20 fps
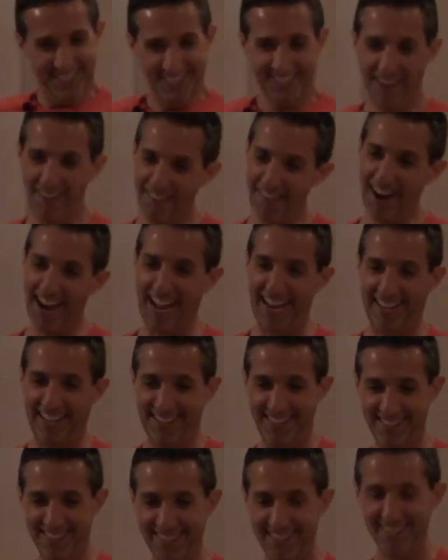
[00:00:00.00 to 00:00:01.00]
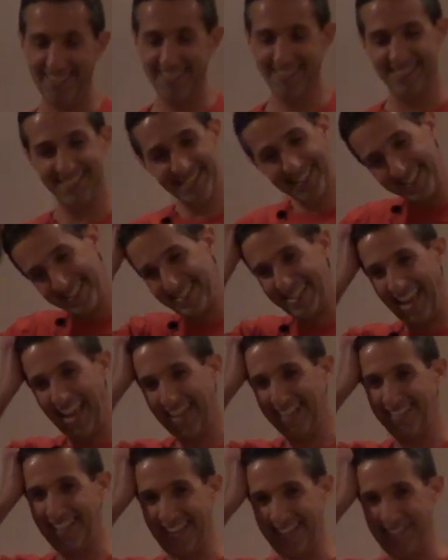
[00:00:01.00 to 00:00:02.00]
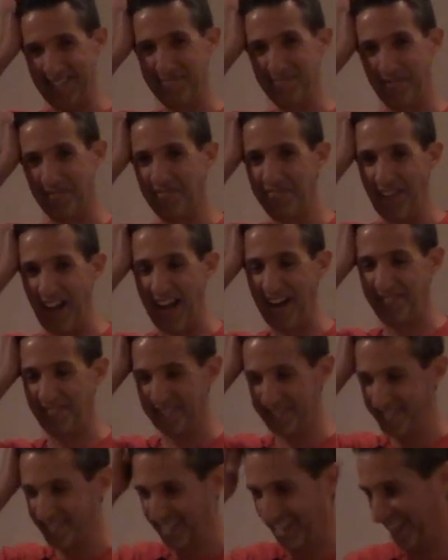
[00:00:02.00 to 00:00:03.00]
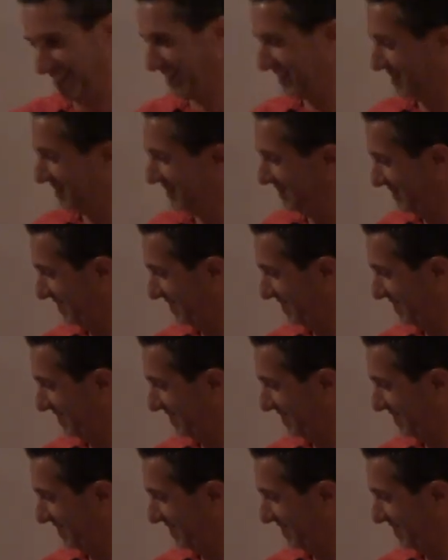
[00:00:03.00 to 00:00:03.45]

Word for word: All right, this is take like number five or six.